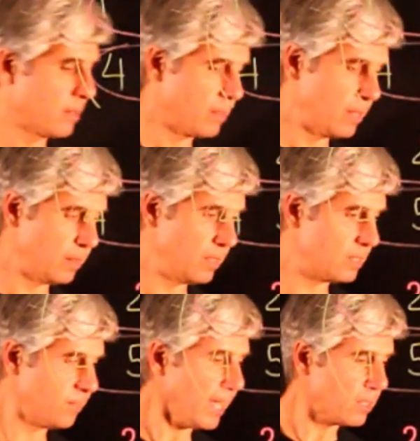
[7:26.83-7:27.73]
that these
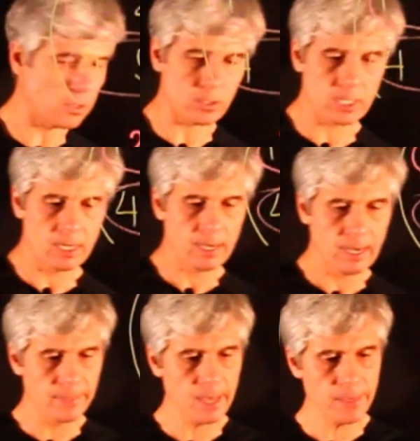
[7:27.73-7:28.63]
vectors
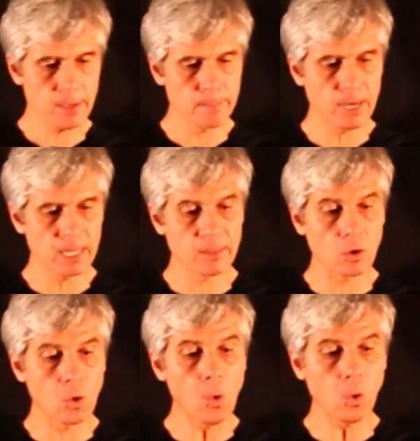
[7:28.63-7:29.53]
are nothing but the
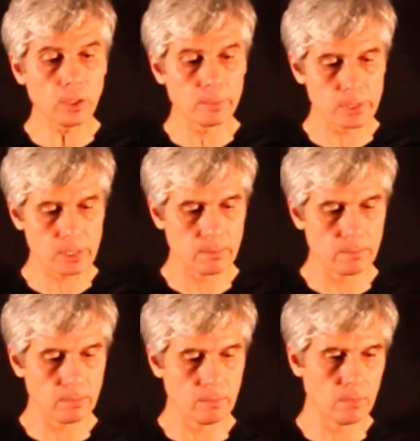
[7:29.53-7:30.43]
columns
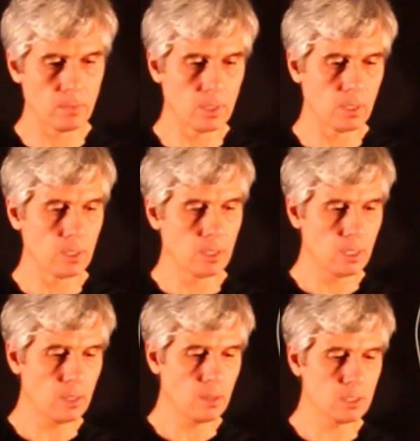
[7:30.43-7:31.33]

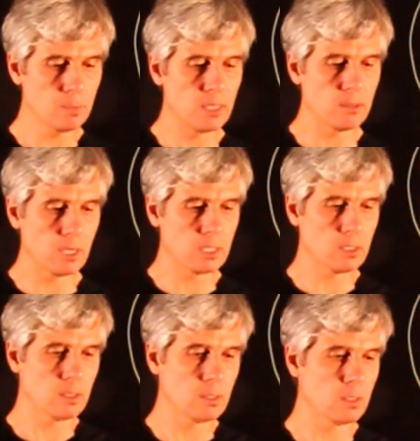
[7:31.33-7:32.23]
in this matrix.
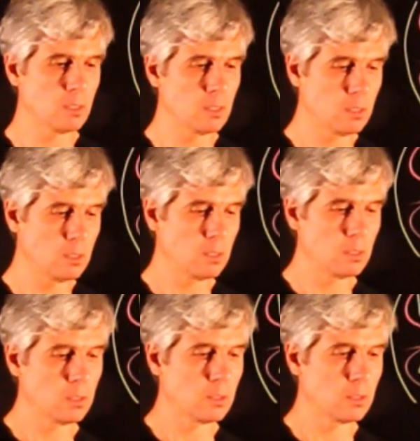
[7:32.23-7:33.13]

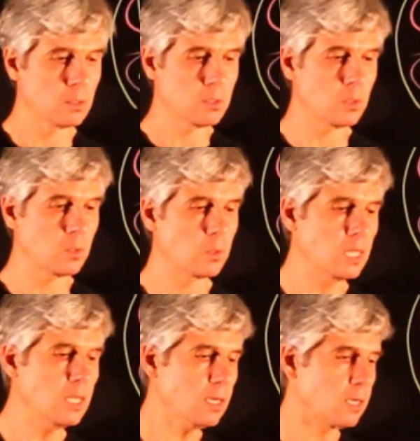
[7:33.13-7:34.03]
So
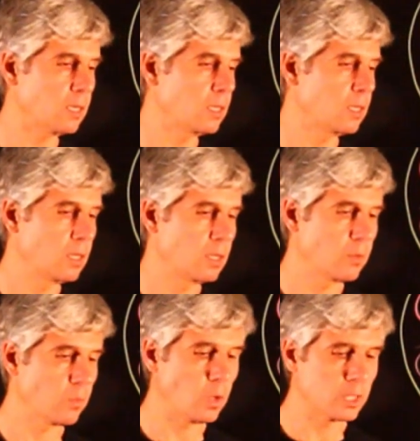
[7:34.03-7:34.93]
here,
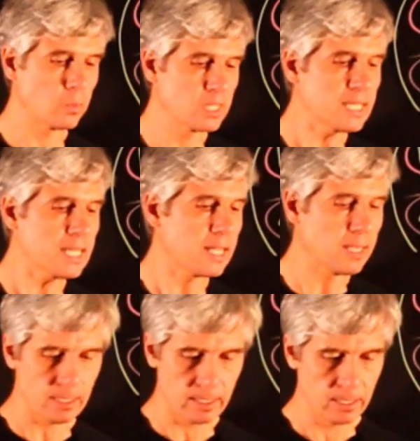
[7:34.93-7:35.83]
what we see
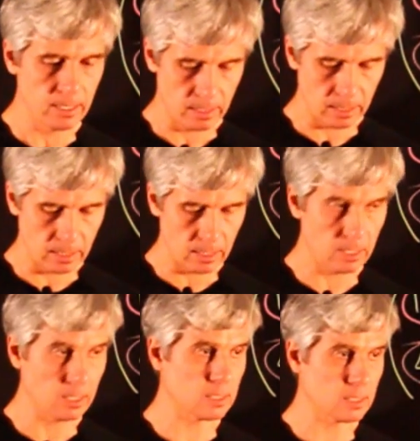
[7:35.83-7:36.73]

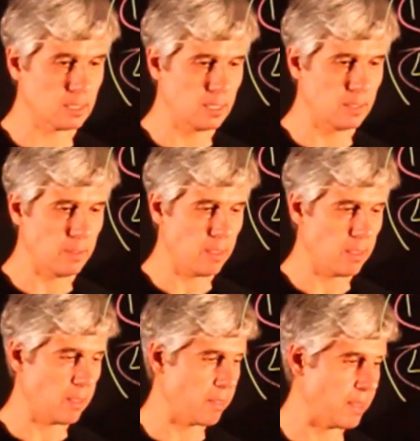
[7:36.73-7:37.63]
is
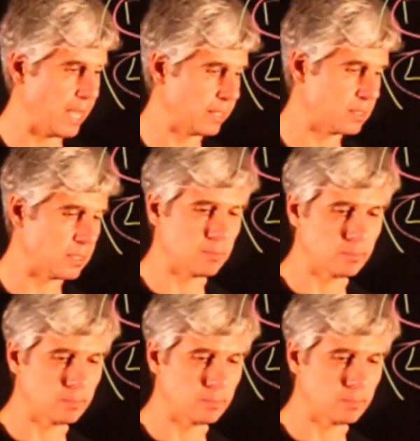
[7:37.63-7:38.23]
that